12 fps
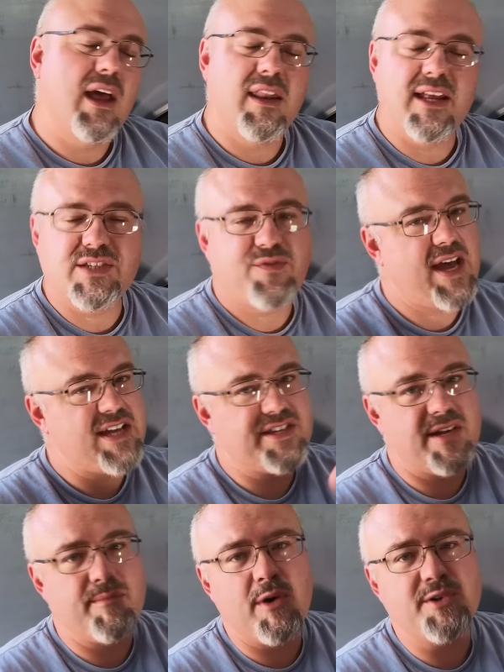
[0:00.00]
Let's face
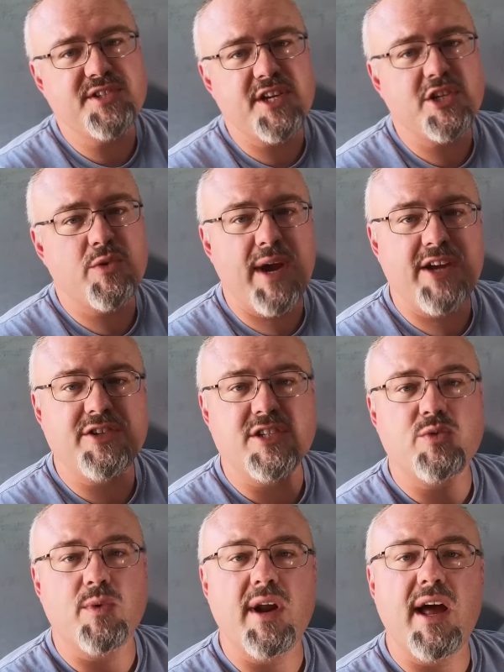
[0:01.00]
it, in most
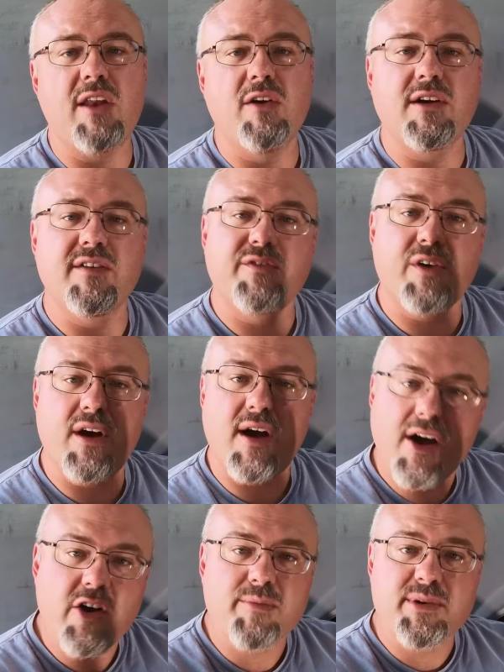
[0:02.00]
situations, we're not looking for
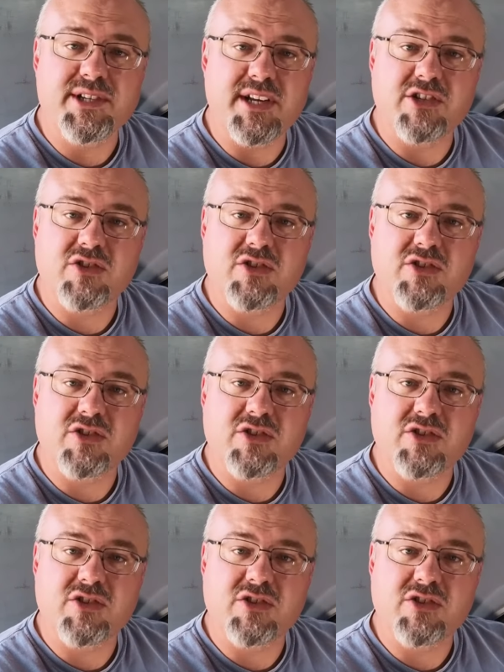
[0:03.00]
100%